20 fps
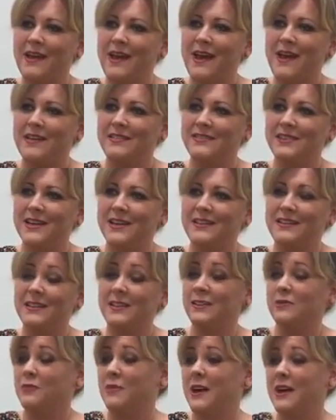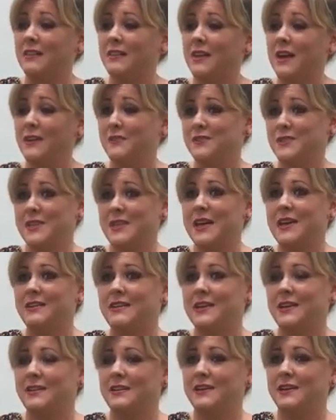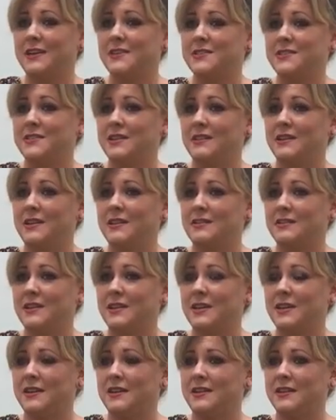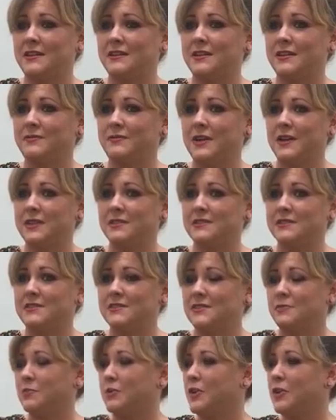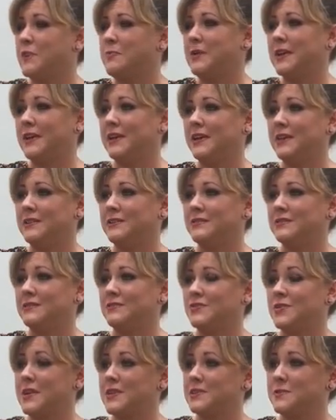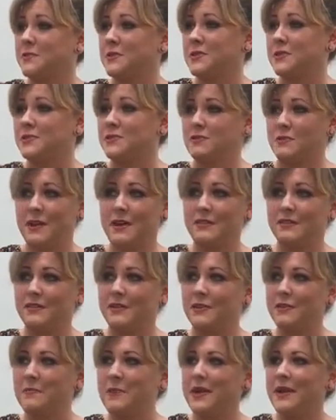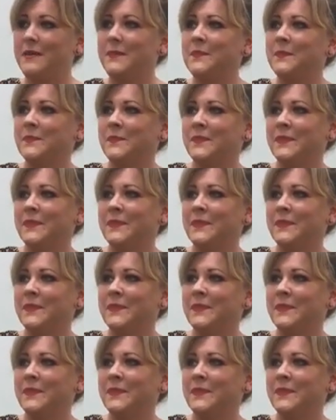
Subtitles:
And then a little while after that, I studied the advanced diploma in transpersonal art therapy.